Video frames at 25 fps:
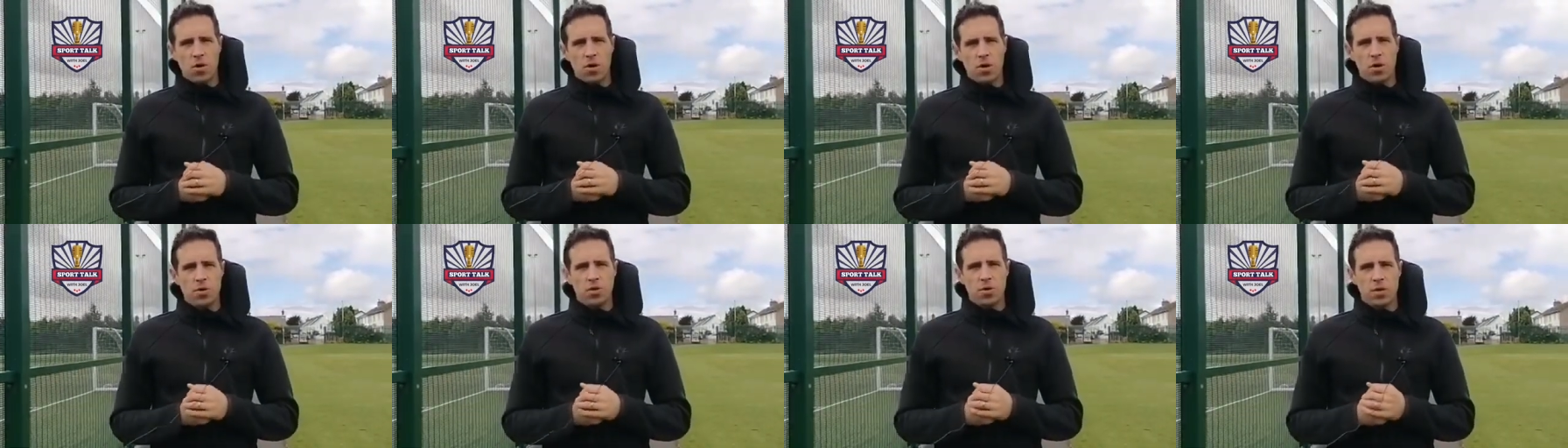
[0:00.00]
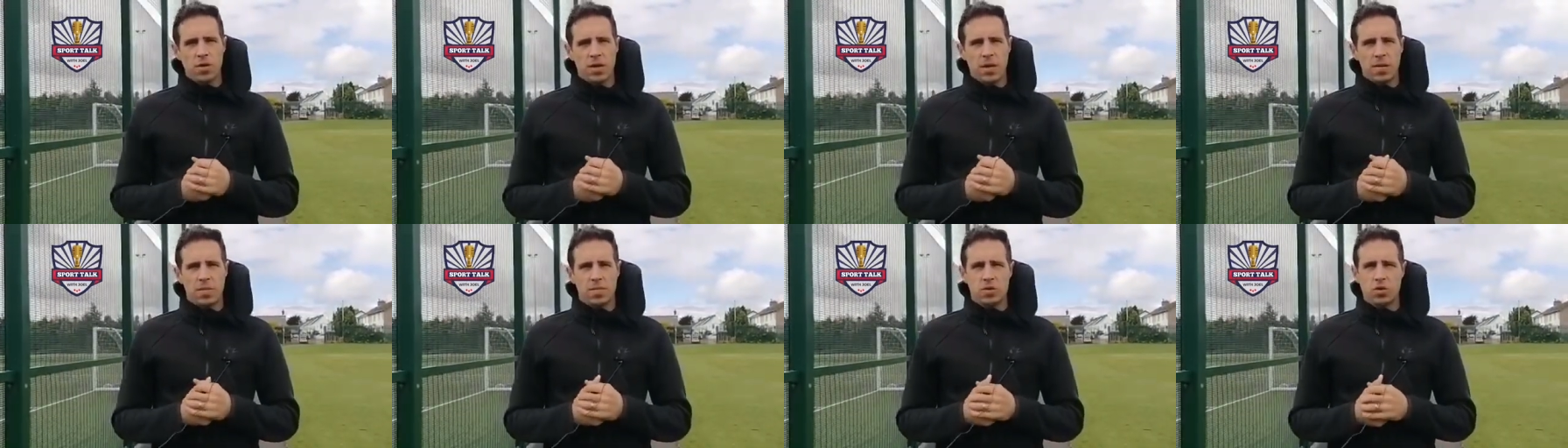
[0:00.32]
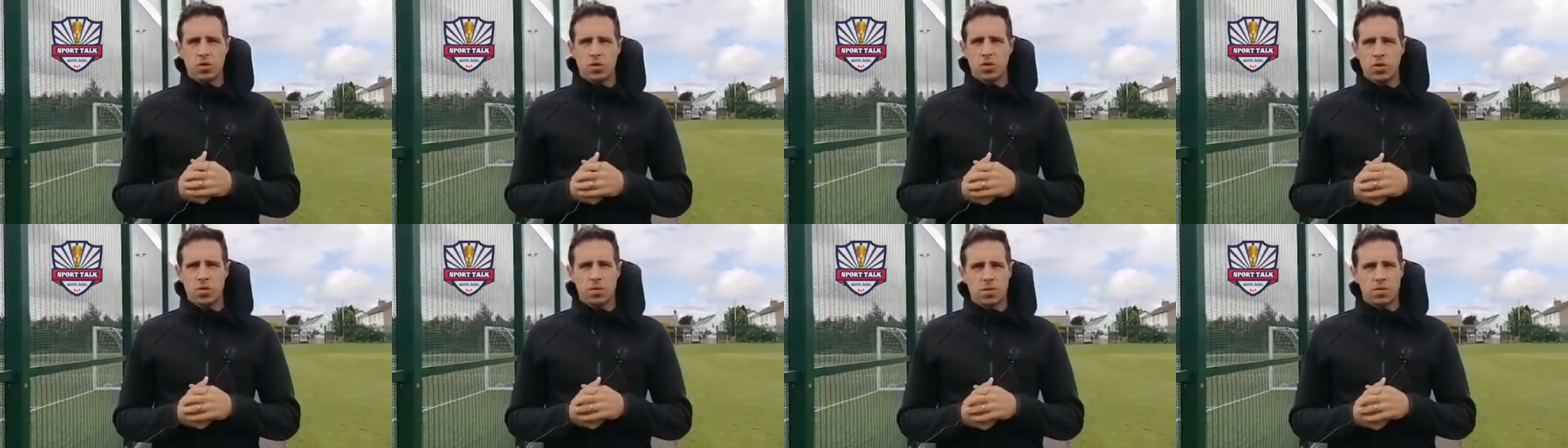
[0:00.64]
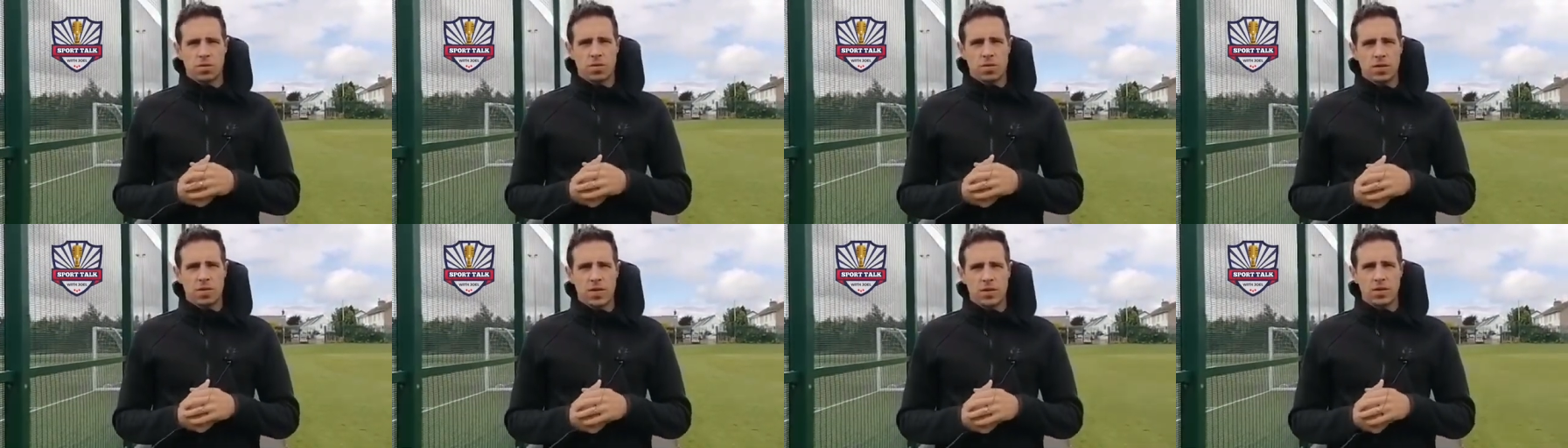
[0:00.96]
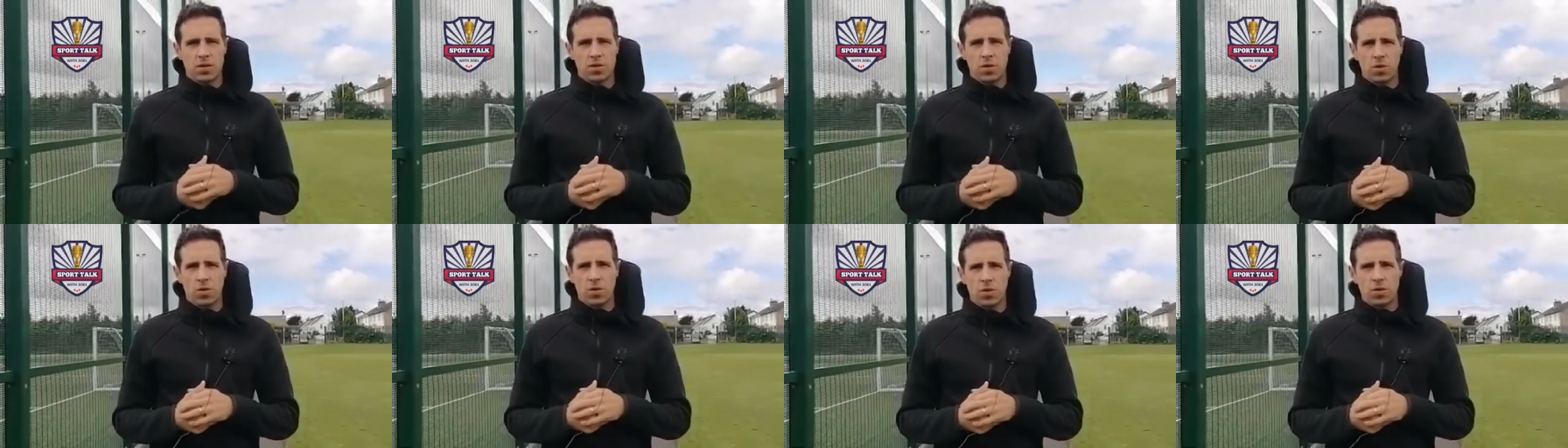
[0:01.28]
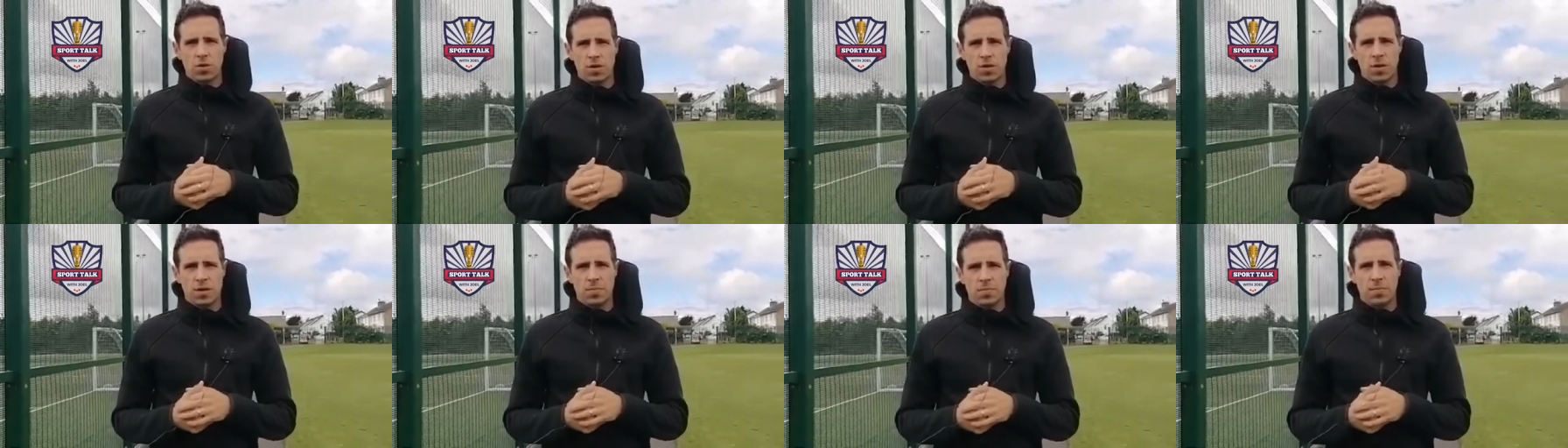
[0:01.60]
I'm sure
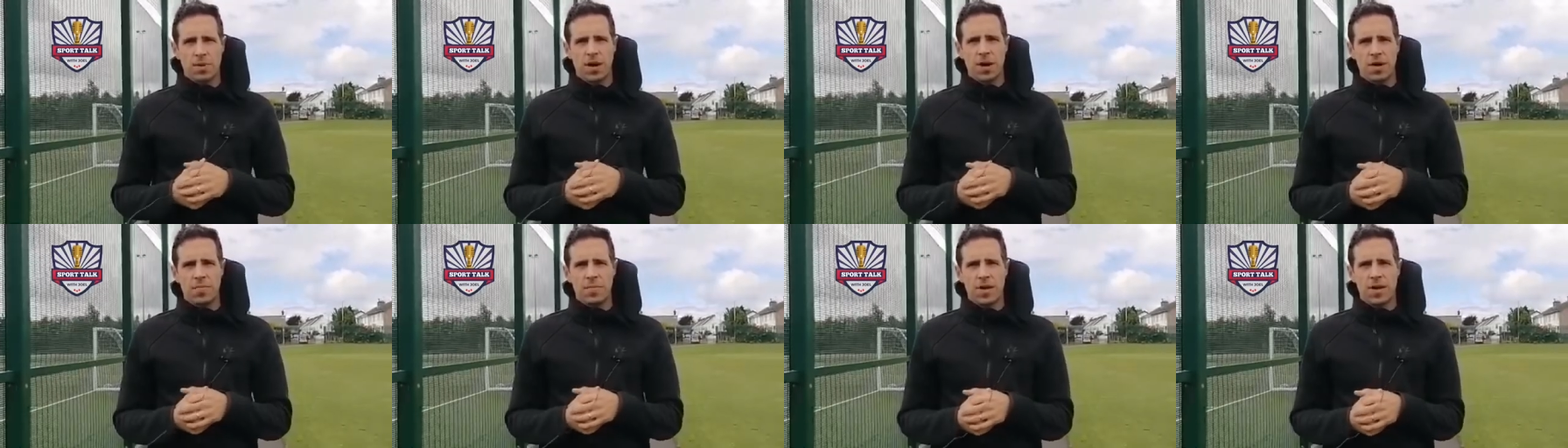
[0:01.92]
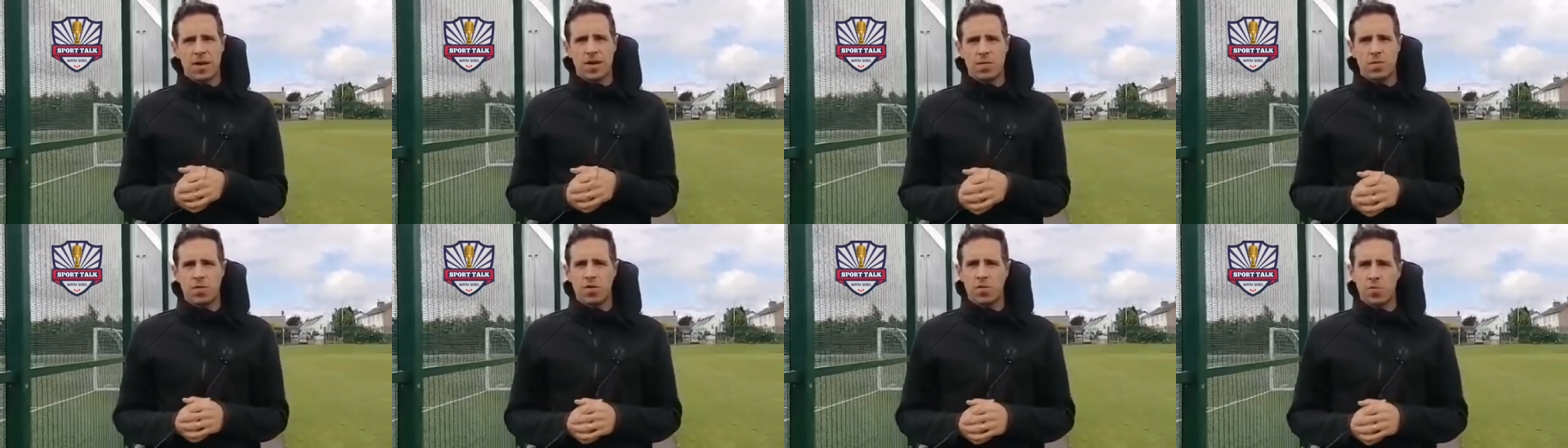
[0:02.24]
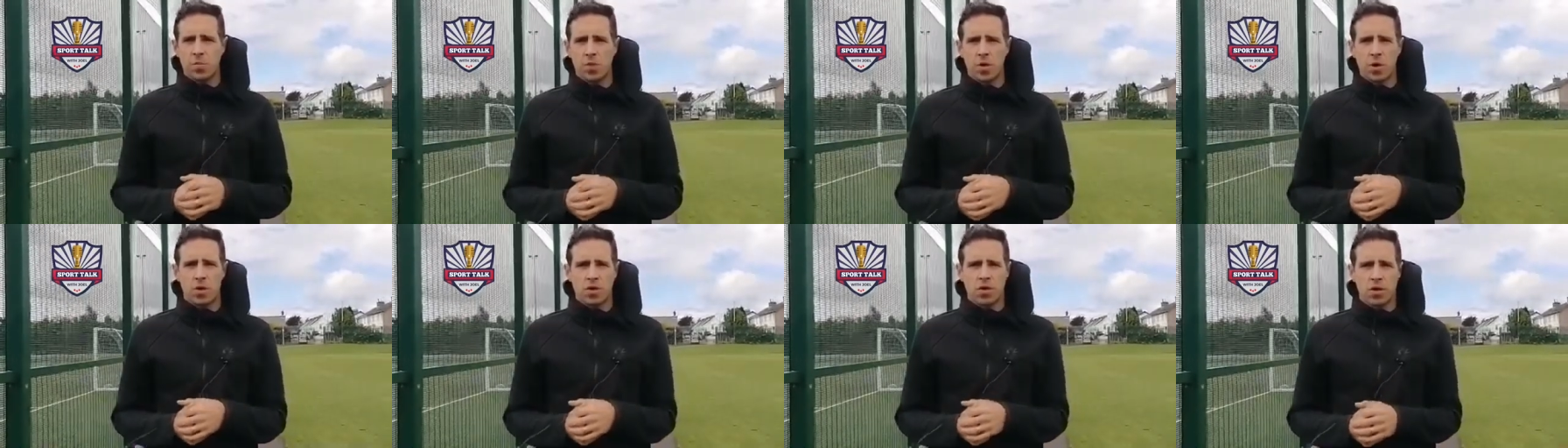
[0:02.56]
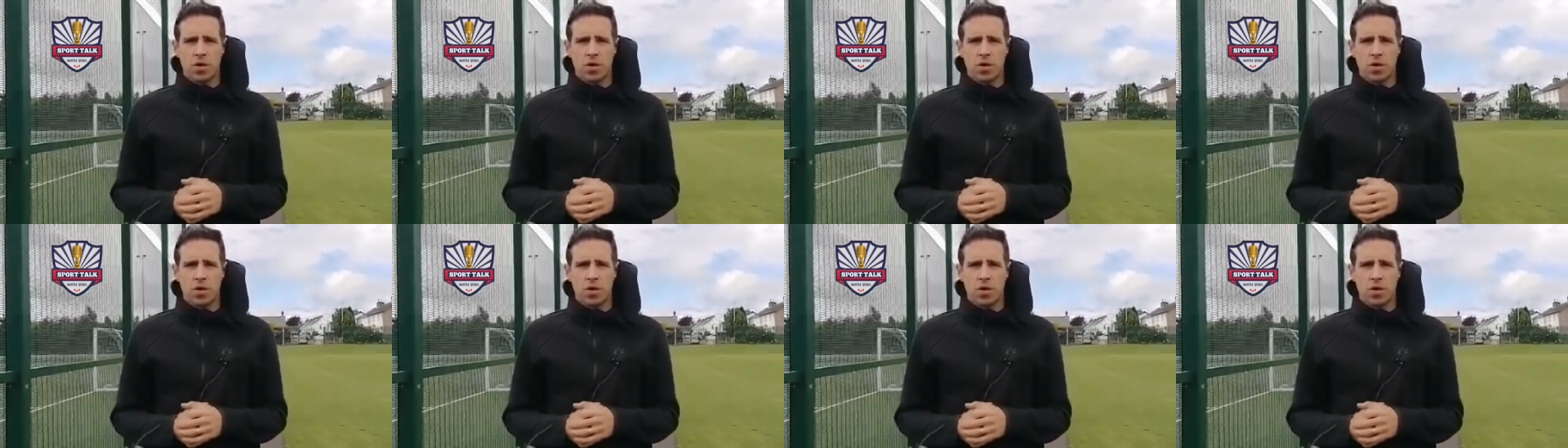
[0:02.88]
Glentoran and Ballymena would have brought